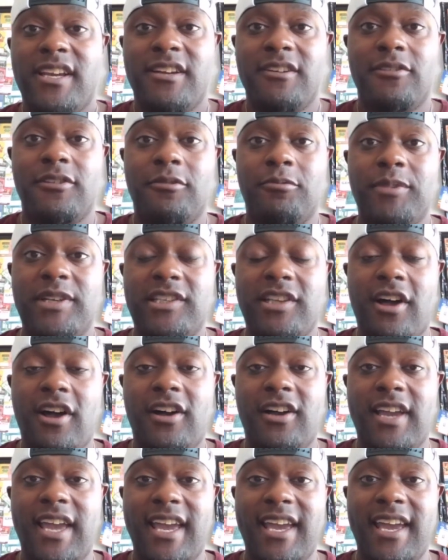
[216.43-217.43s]
we
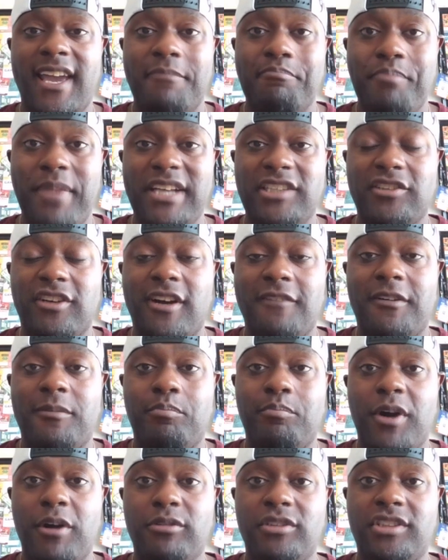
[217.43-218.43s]
saw a measure of
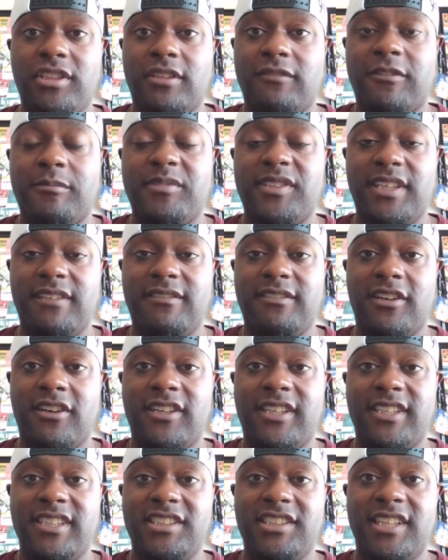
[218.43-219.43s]
emotion from Steve
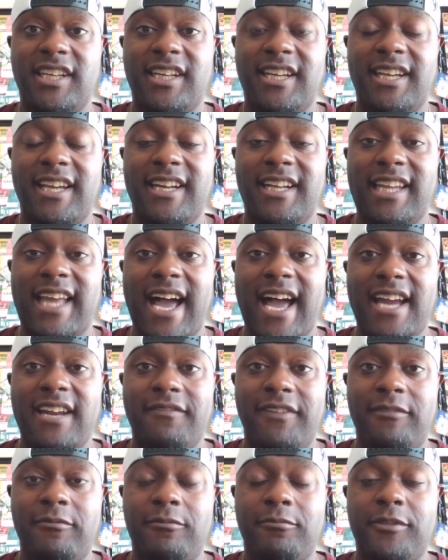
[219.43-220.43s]
Sarkisian, and a lot
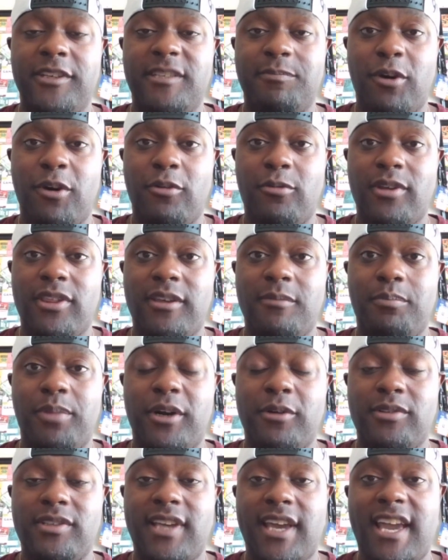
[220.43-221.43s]
of it when we spoke with him
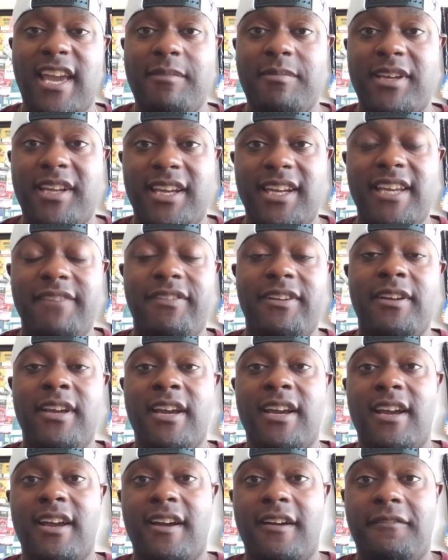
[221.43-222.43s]
post-game and even
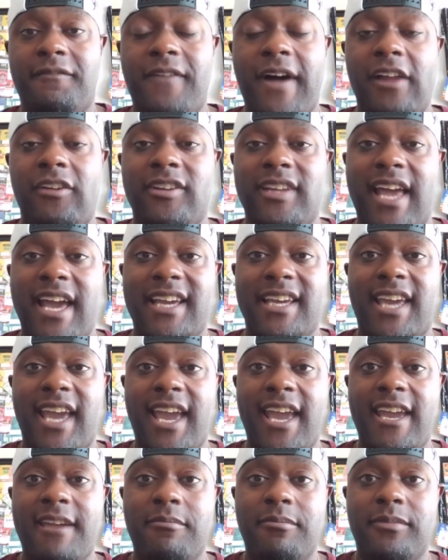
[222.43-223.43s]
following that
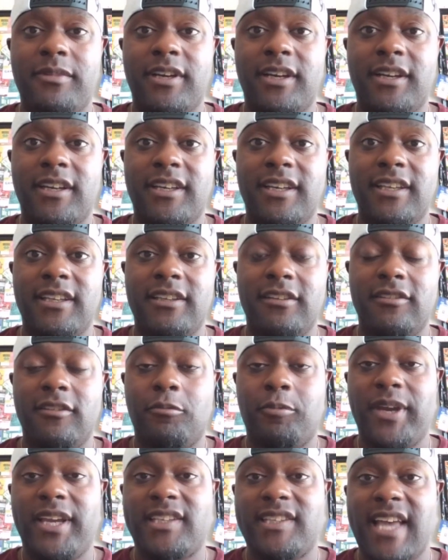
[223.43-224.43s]
game in
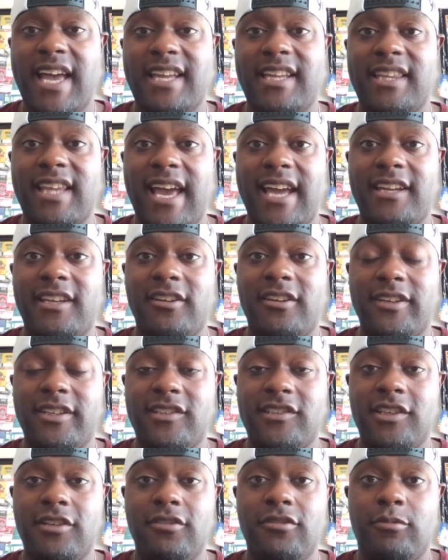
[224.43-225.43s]
the weeks that
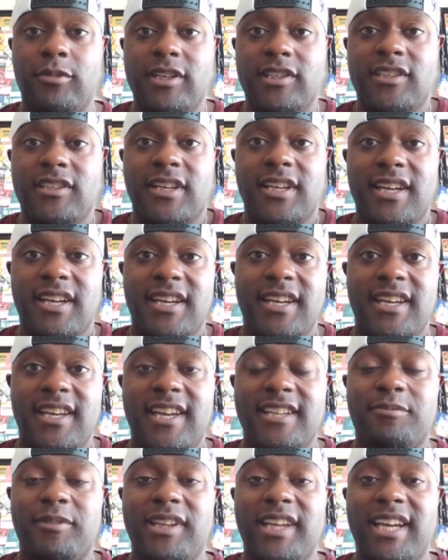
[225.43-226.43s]
ensued was
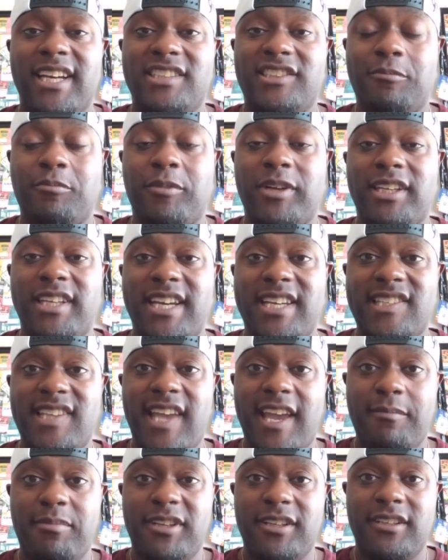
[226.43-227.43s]
his relationship with Nick
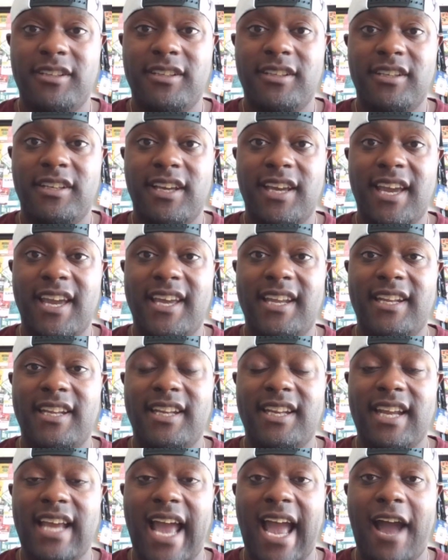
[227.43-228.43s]
Saban and
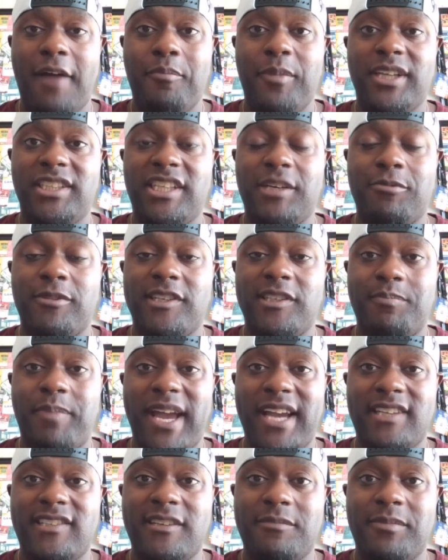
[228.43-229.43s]
how much he
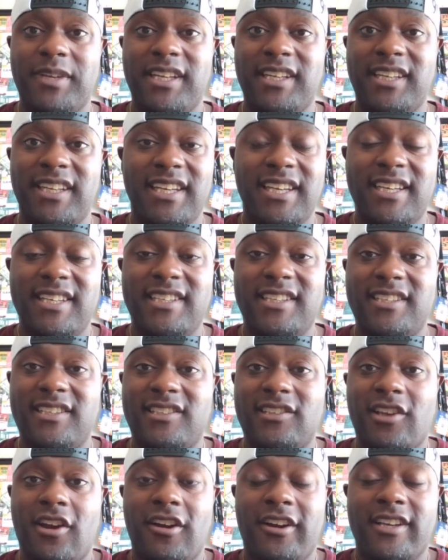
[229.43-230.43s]
respects him. And
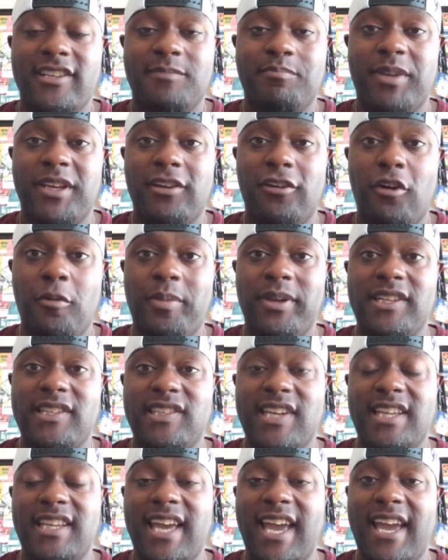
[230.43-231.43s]
Sark has been open and
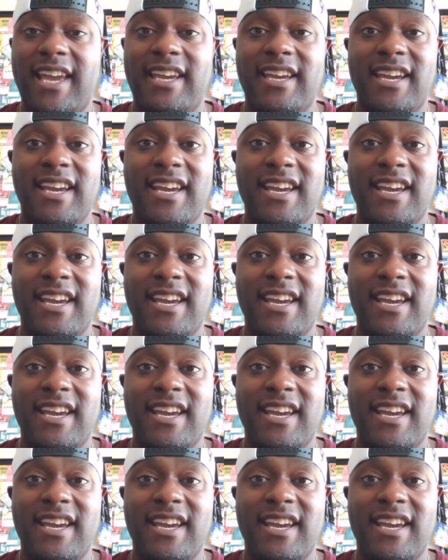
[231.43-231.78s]
saying, hey,